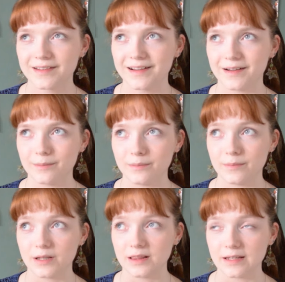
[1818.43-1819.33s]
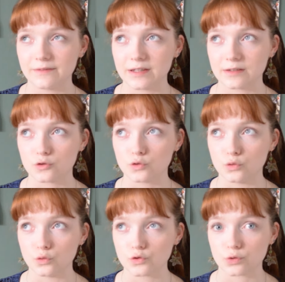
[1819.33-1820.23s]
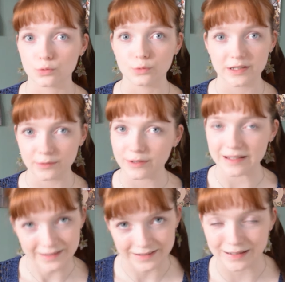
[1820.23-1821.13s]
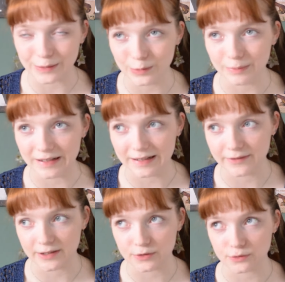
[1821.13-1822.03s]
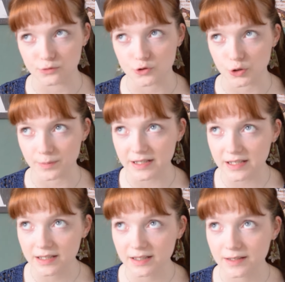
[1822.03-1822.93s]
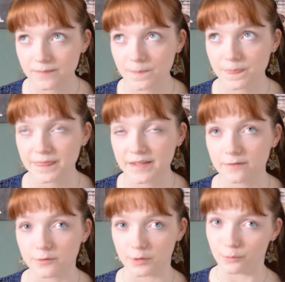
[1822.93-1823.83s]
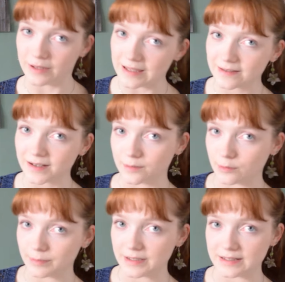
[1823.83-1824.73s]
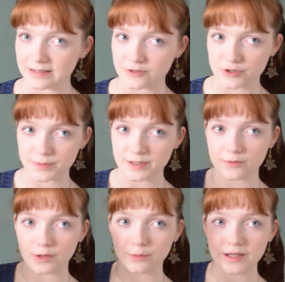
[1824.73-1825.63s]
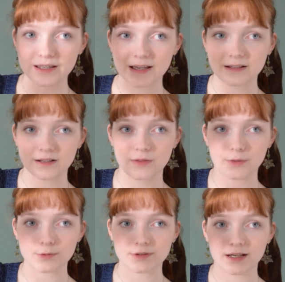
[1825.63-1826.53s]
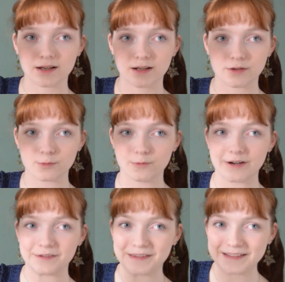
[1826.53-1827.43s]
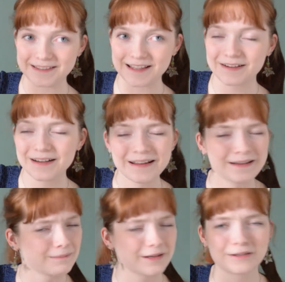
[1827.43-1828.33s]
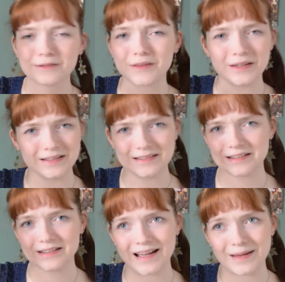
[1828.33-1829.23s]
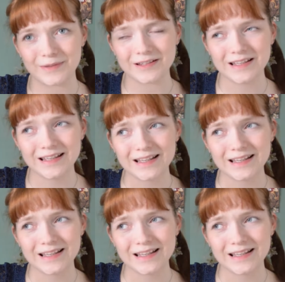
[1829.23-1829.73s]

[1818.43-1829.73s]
I'm leaving so in a week I will be leaving to Germany for a week. I will be in Germany for a week, and I thought that I could wear this there, but I don't think it's gonna happen.